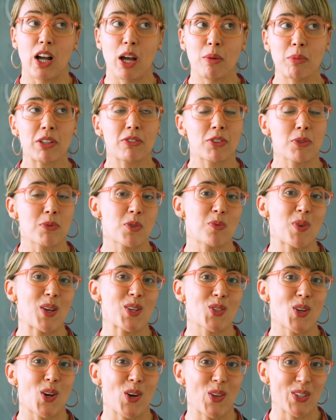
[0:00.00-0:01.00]
coming from
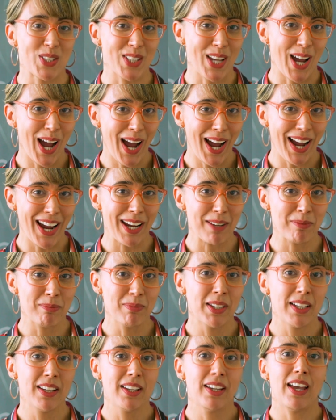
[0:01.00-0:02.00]
space all the
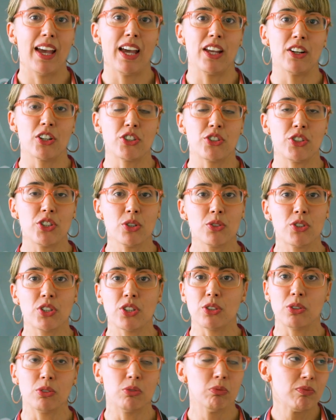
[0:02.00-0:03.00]
time and are due
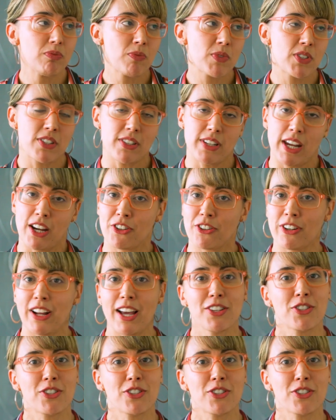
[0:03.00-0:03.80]
to standard